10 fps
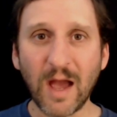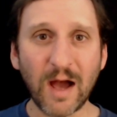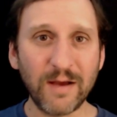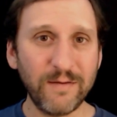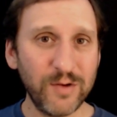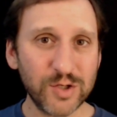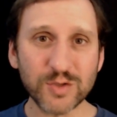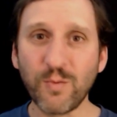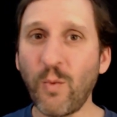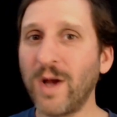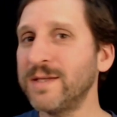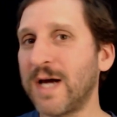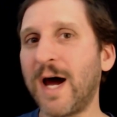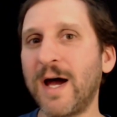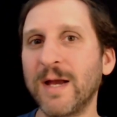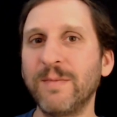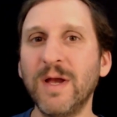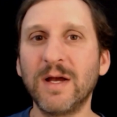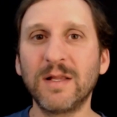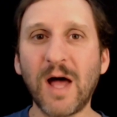uh, if you just one time
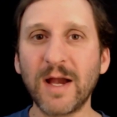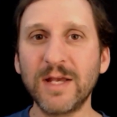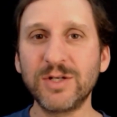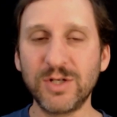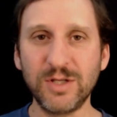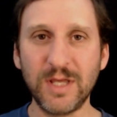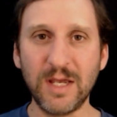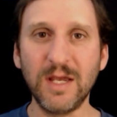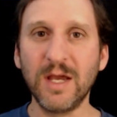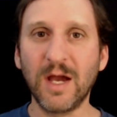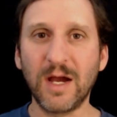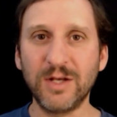log into the uh,